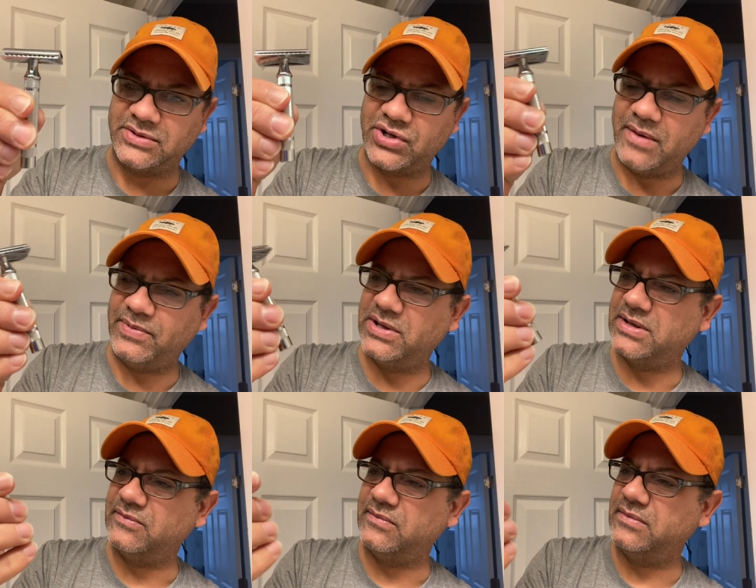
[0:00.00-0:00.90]
Sharp
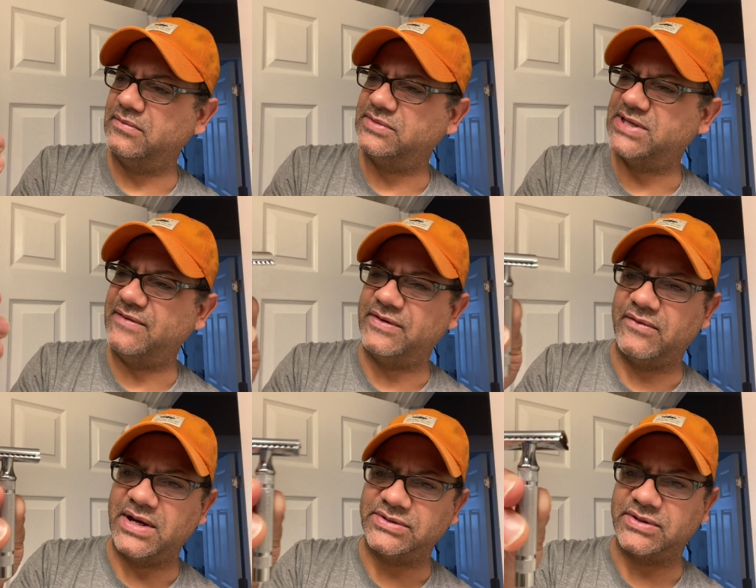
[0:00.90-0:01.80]
looking safety
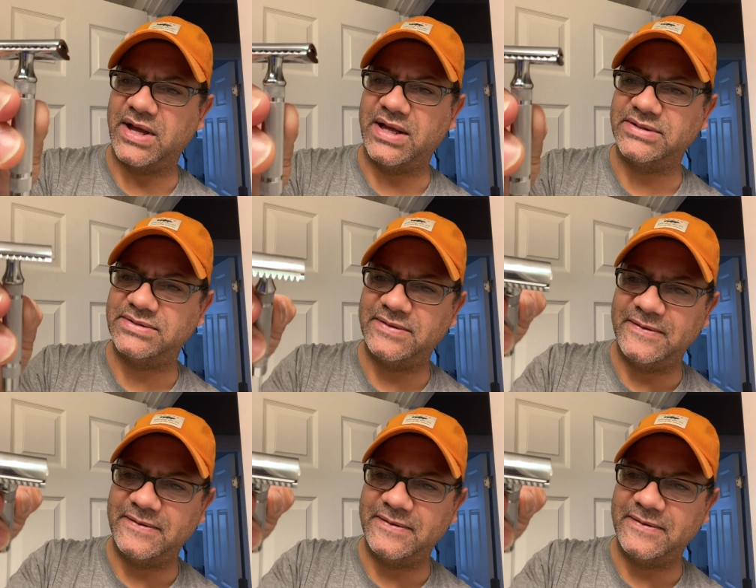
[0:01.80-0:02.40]
razor guys.